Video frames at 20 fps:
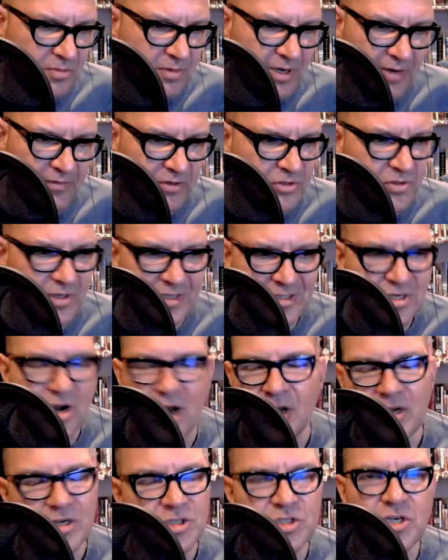or whatever. So that's
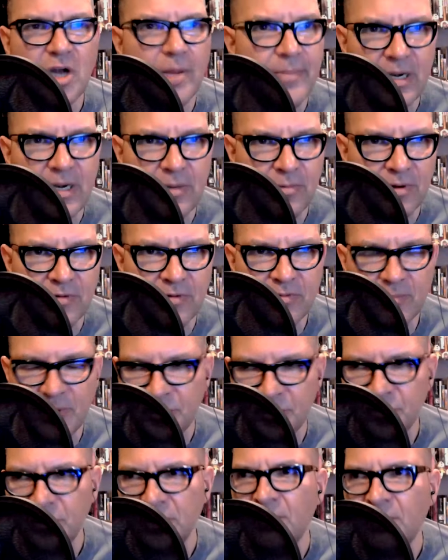not going to stop anyone from
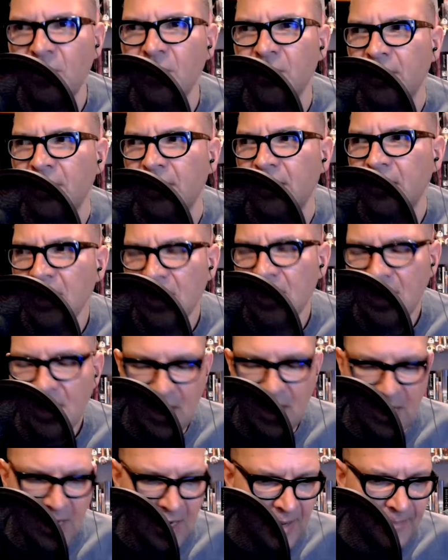entering the market.
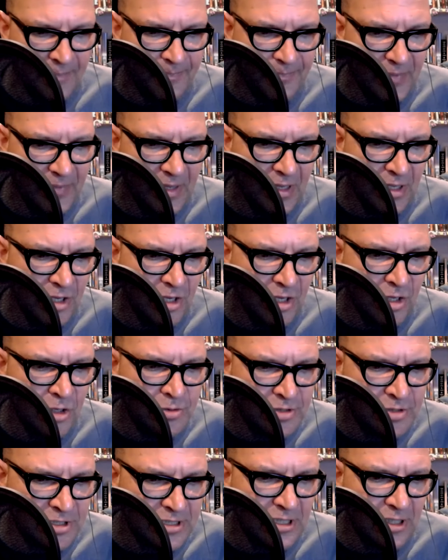Um,
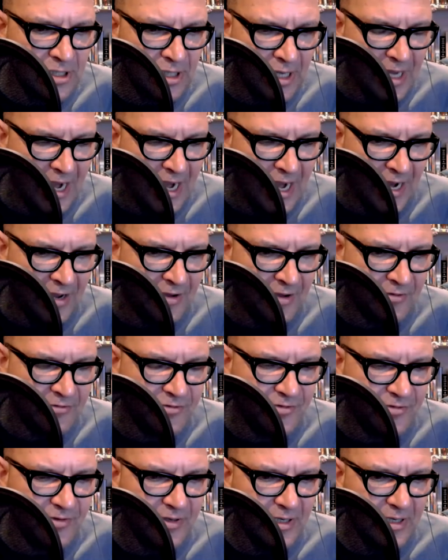you still
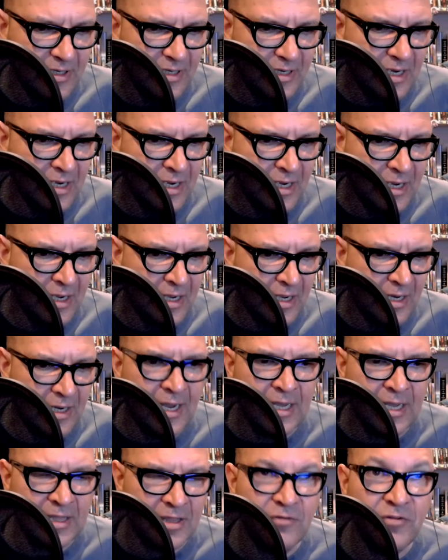have uh,
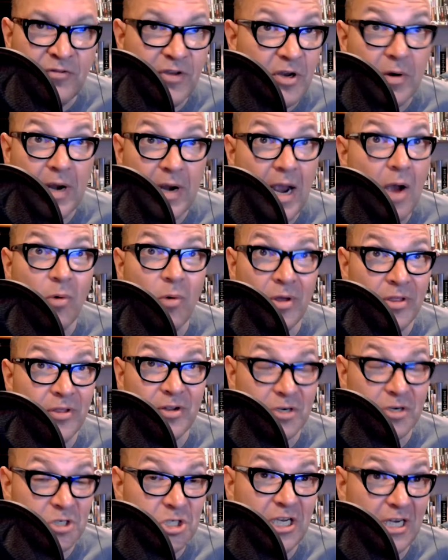like the figuring out whether
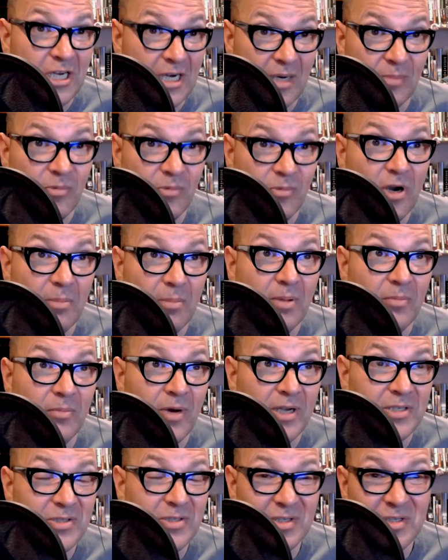they're cheating problem,
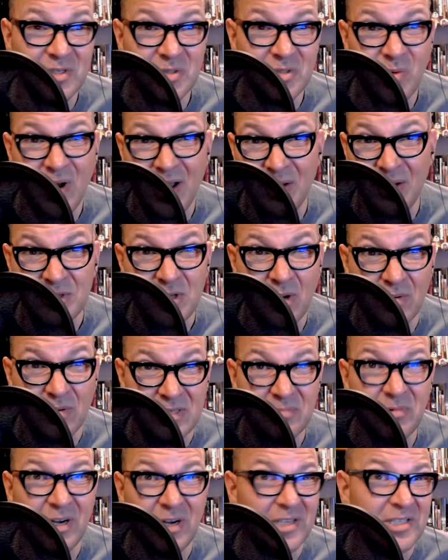right? So this is why I was right.
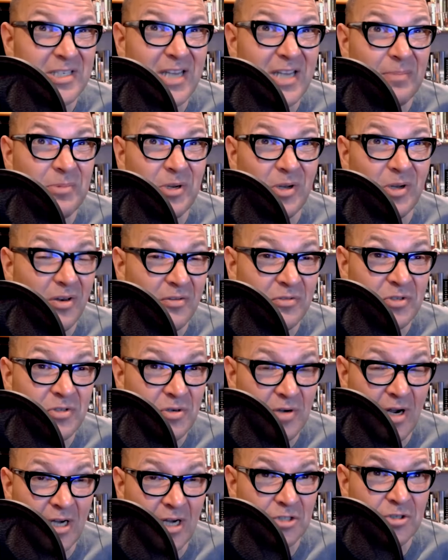always really skeptical of do
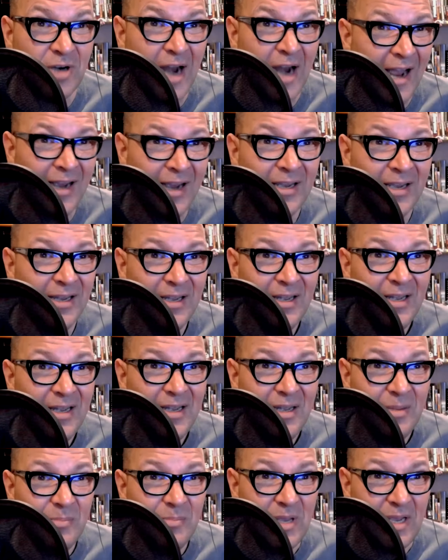not track
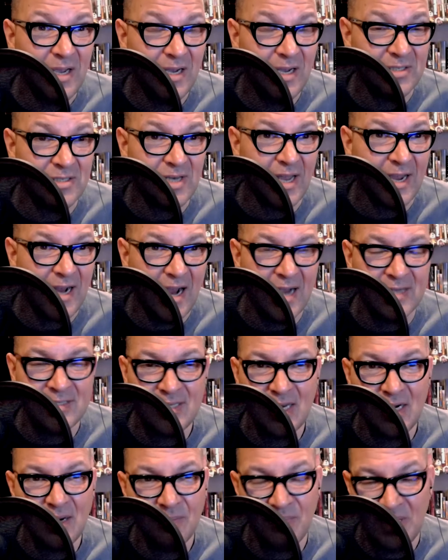because like I
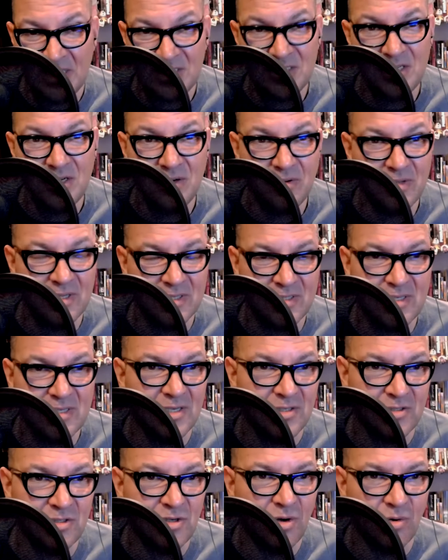send a bit to you that
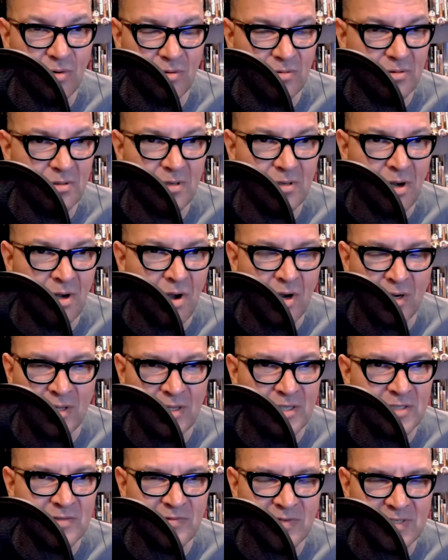says don't log
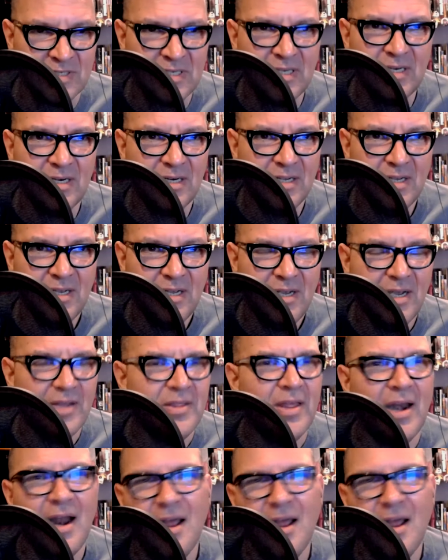this visit. And then